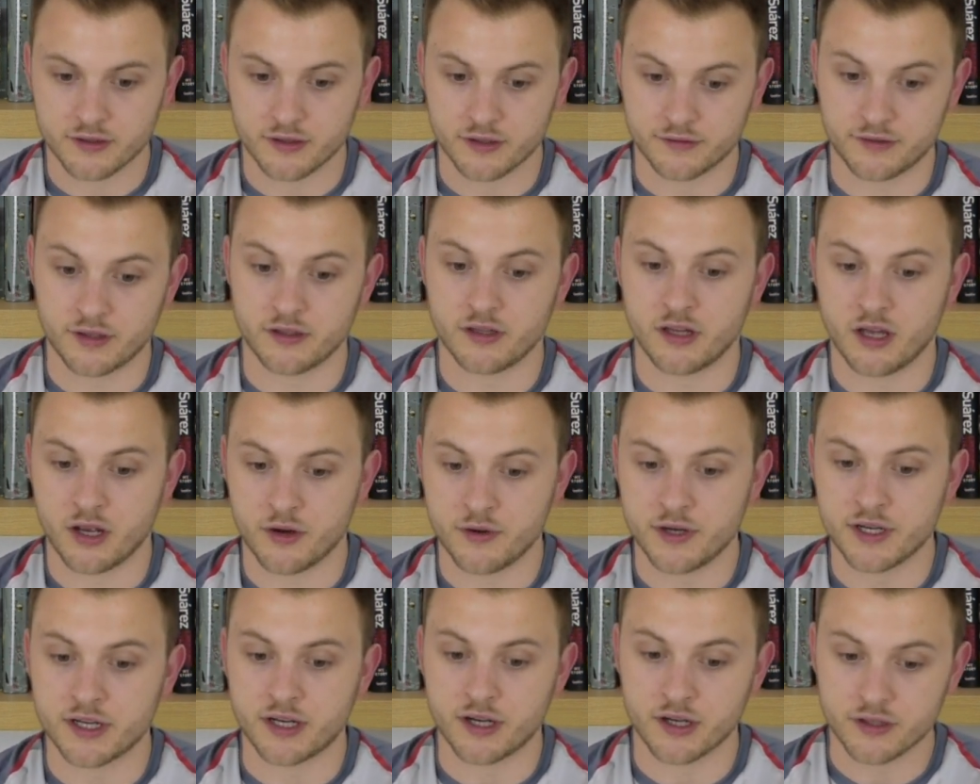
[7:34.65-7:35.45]
I don't
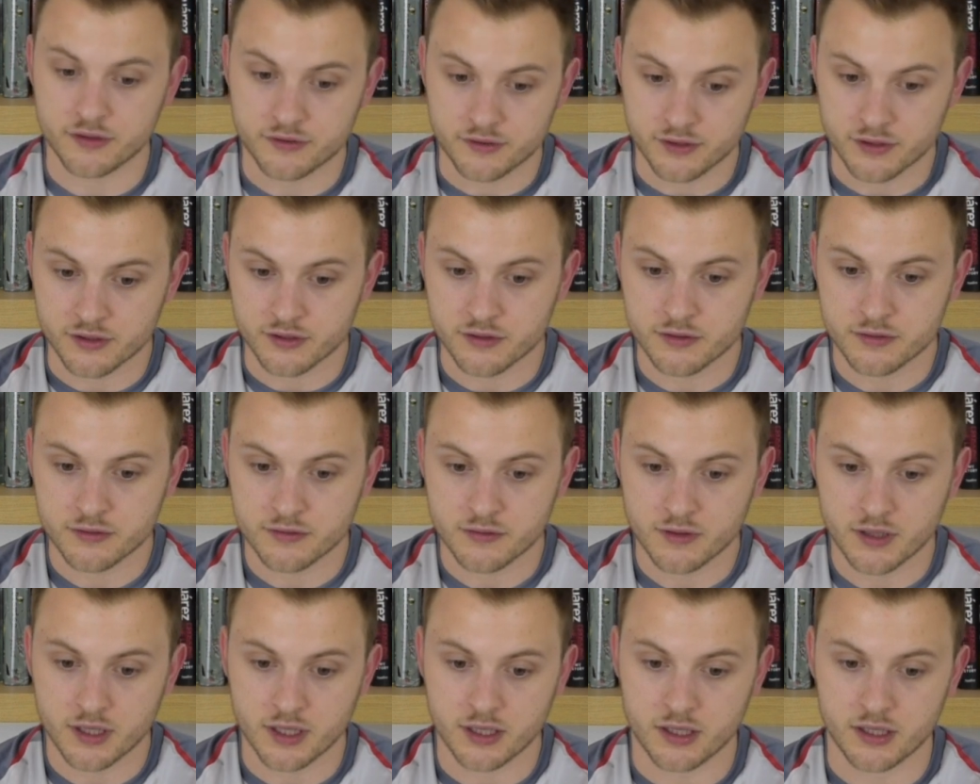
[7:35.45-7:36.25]
know he could
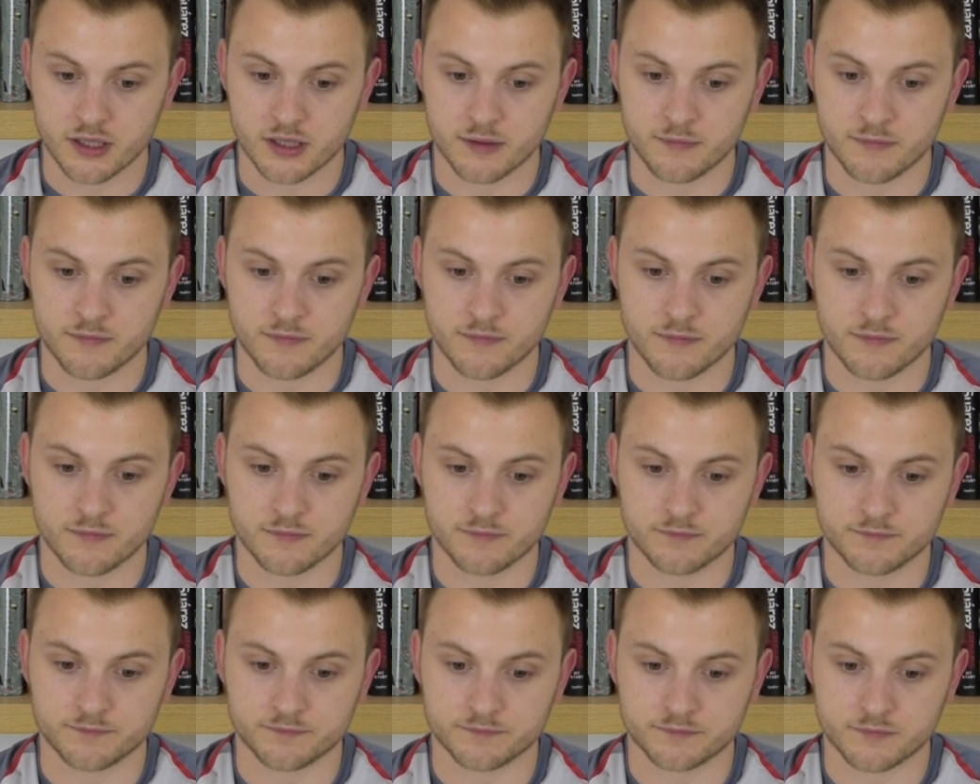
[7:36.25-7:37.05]
do um,
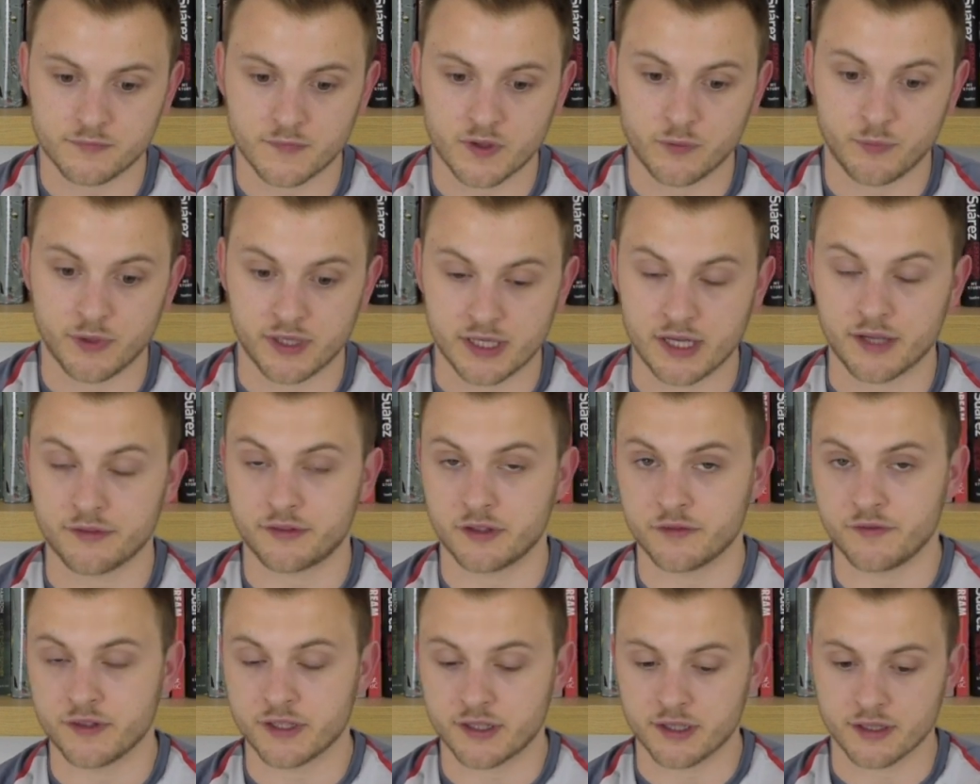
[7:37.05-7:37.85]
when
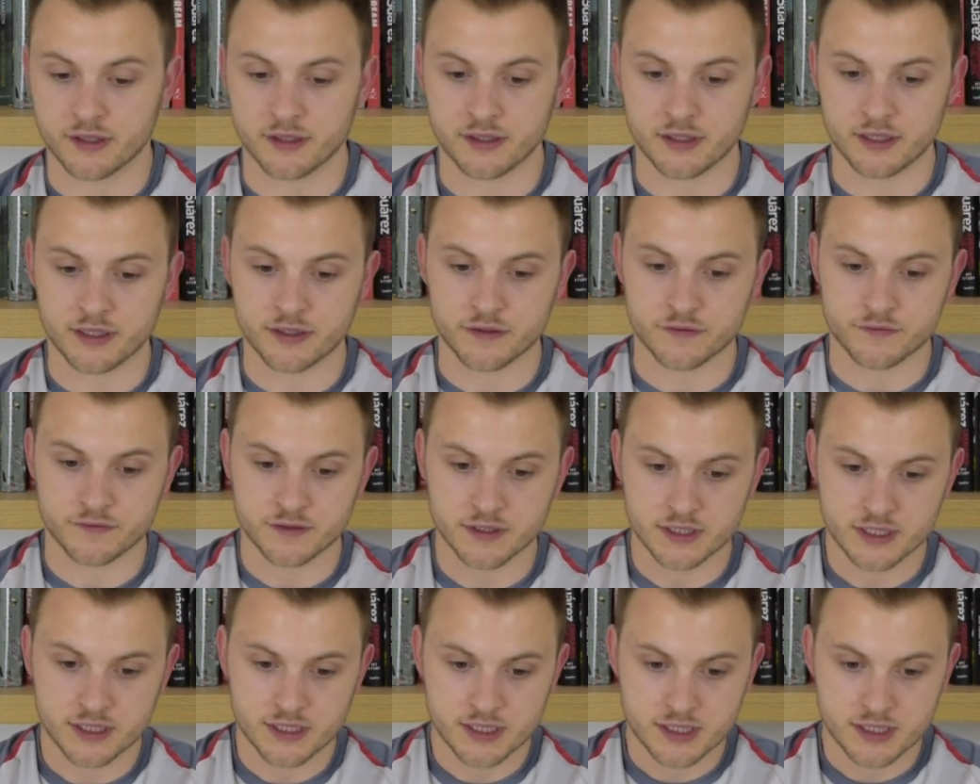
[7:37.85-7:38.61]
asked if he could leave.